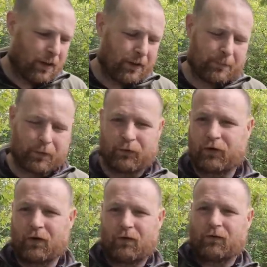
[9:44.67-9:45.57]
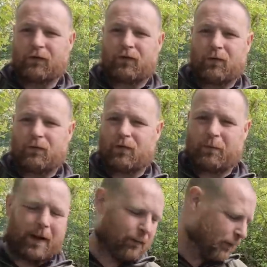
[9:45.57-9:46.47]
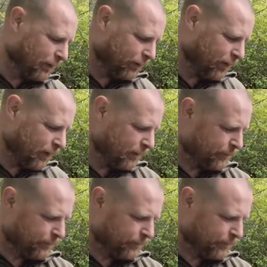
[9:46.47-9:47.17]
on a budget under £200, let's say.